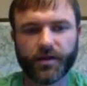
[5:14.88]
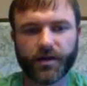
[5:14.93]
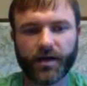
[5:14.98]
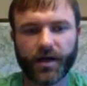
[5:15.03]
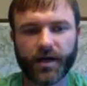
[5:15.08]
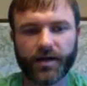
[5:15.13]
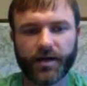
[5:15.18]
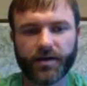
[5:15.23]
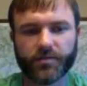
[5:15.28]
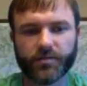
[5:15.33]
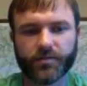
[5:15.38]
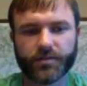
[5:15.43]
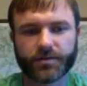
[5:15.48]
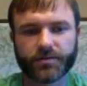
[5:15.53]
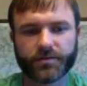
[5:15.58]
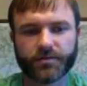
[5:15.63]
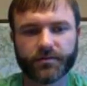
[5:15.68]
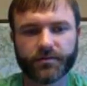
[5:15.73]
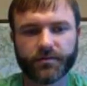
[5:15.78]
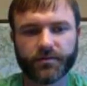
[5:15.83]

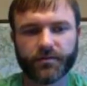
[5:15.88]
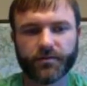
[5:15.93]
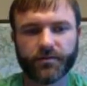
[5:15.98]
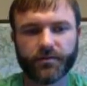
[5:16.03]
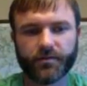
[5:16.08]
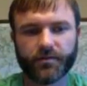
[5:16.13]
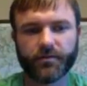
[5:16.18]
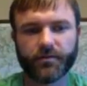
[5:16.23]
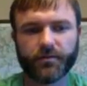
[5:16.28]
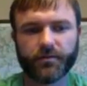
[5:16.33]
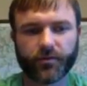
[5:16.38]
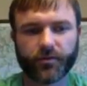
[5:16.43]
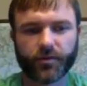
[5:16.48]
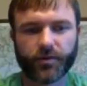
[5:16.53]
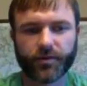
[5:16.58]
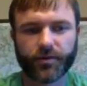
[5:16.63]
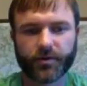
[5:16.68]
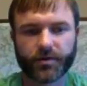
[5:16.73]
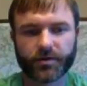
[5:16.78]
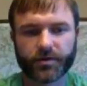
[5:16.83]
Items for
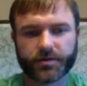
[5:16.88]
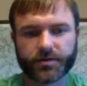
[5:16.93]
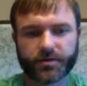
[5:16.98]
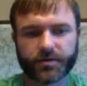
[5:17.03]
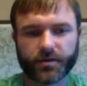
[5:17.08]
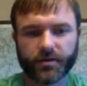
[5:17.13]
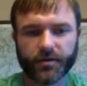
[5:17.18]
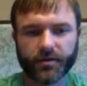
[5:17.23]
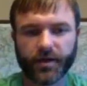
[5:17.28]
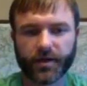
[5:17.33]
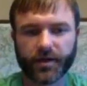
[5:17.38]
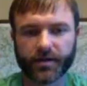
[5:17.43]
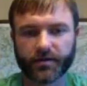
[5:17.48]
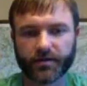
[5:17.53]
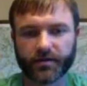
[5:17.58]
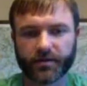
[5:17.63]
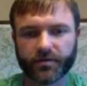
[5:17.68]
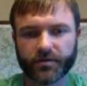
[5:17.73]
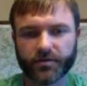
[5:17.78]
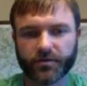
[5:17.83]
the nurse to collect
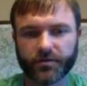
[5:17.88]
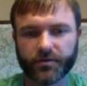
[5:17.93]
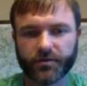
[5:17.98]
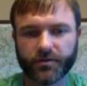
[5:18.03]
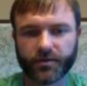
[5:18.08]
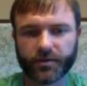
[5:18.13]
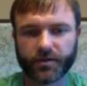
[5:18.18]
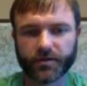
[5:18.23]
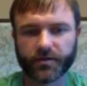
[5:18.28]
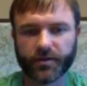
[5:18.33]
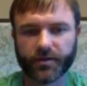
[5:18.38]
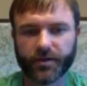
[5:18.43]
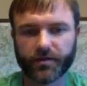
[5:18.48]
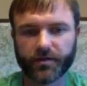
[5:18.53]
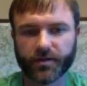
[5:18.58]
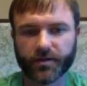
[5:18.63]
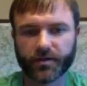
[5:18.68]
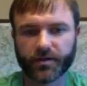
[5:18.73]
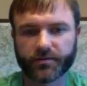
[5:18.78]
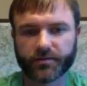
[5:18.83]
include clean
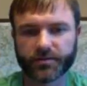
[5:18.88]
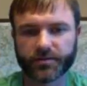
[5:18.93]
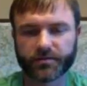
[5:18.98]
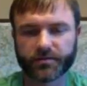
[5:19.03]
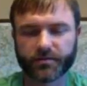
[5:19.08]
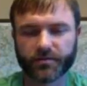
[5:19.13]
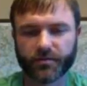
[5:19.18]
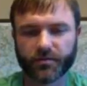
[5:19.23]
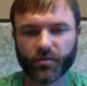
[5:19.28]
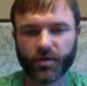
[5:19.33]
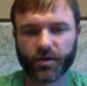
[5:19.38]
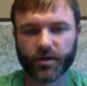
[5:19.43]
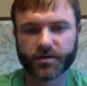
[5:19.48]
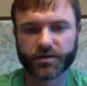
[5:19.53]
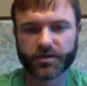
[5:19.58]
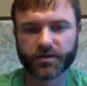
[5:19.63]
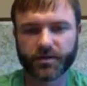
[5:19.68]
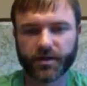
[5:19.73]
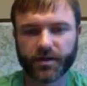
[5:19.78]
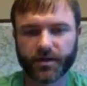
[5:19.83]
gloves,
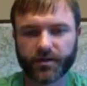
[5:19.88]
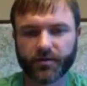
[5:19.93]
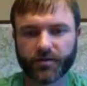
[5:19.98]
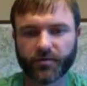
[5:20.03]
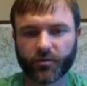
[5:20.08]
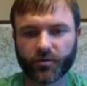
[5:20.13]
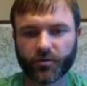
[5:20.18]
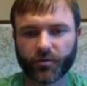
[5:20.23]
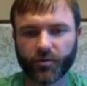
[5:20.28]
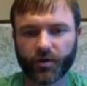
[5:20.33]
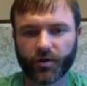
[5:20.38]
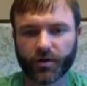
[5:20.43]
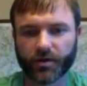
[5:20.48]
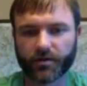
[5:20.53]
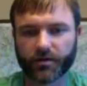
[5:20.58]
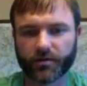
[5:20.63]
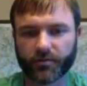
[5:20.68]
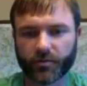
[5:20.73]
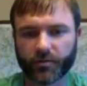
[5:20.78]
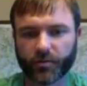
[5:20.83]
washcloth and warm
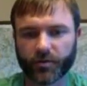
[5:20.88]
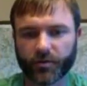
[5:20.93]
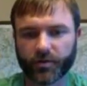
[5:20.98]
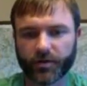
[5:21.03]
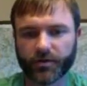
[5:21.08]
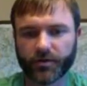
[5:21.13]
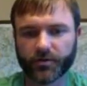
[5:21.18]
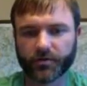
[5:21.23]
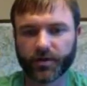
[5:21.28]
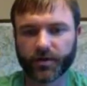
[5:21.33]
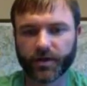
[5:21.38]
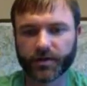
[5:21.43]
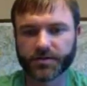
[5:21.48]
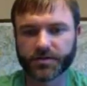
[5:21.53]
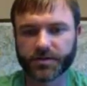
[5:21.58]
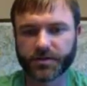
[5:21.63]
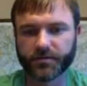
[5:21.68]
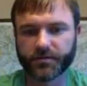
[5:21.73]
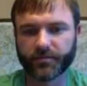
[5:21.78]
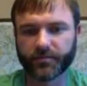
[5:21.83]
water for perennial
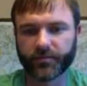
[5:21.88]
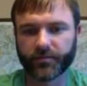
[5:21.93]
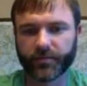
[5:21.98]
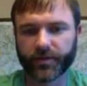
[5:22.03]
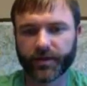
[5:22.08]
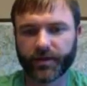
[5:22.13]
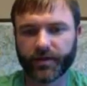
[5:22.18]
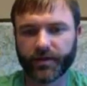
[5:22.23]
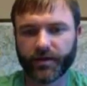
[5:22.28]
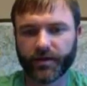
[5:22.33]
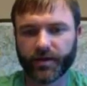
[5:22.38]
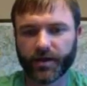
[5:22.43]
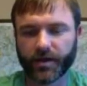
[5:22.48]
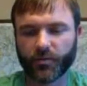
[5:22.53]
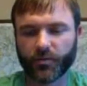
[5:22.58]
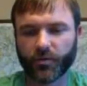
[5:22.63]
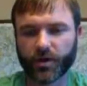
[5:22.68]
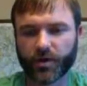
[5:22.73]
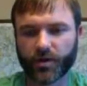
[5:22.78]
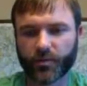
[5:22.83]
hygiene, a
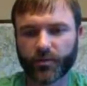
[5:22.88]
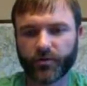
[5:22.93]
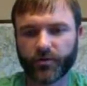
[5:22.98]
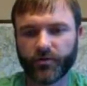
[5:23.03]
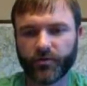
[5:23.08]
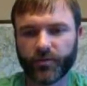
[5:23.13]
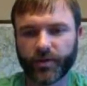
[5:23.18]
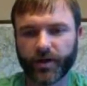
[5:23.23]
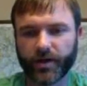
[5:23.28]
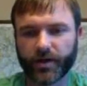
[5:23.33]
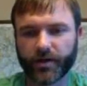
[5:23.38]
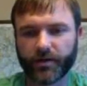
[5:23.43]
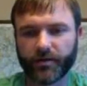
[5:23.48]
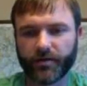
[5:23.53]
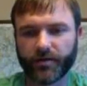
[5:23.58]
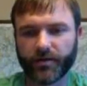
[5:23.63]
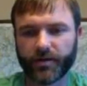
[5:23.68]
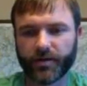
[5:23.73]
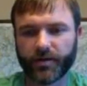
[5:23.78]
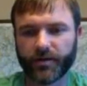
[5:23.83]
waterproof
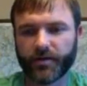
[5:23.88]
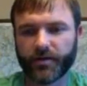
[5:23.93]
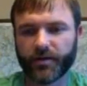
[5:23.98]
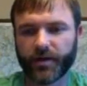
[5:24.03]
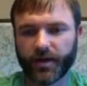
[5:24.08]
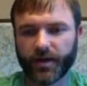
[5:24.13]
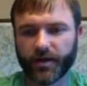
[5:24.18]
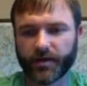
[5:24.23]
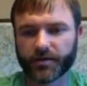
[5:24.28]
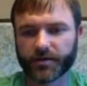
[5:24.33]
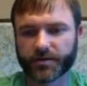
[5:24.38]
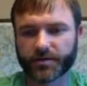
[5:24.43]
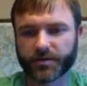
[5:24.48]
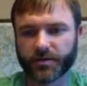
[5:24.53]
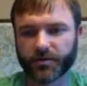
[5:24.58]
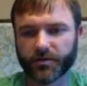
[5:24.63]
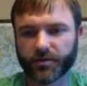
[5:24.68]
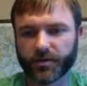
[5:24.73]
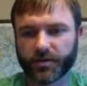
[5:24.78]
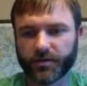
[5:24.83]
pad, and a
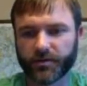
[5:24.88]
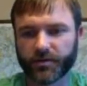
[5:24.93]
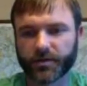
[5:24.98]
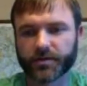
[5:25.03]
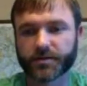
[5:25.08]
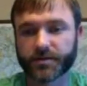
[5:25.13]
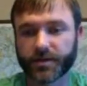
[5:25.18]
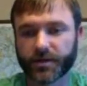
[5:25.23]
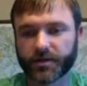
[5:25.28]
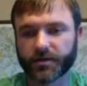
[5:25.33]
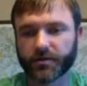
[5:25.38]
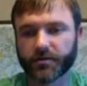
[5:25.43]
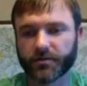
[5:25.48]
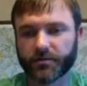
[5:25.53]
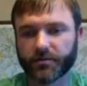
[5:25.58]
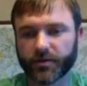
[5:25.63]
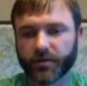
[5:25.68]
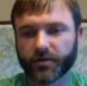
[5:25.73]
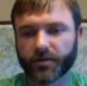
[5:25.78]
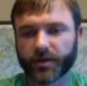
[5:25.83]
sterile
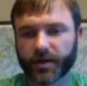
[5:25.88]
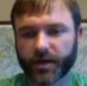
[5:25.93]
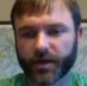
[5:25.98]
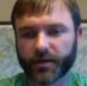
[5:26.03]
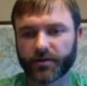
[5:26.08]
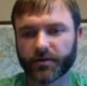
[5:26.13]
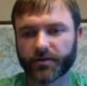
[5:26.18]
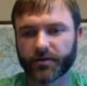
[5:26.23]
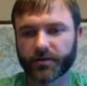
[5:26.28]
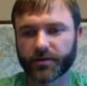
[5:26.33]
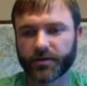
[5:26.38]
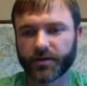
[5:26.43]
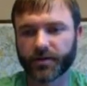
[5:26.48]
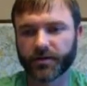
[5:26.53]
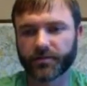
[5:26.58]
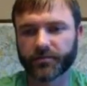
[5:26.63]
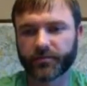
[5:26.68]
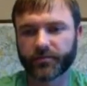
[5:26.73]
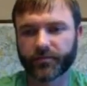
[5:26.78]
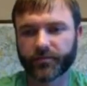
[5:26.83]
Foley catheter
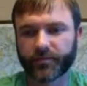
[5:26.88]
kit.